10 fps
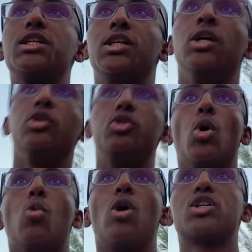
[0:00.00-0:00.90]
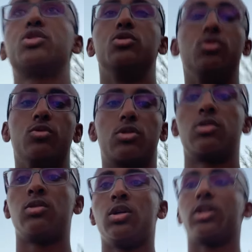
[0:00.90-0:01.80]
say, don't watch the news.
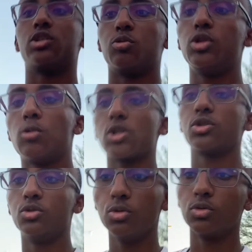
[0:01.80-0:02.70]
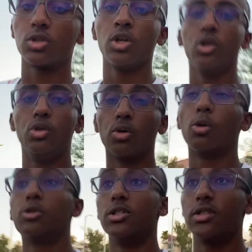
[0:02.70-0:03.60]
Because when you watch the news, you don't
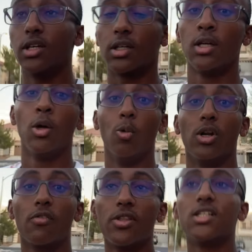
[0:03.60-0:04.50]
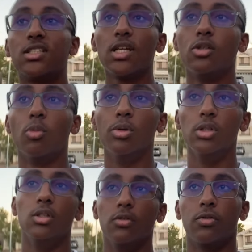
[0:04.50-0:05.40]
know what to think. Whatever they say, you'll
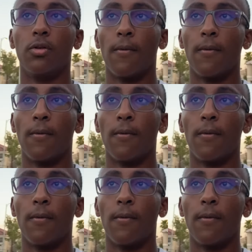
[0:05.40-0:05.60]
believe.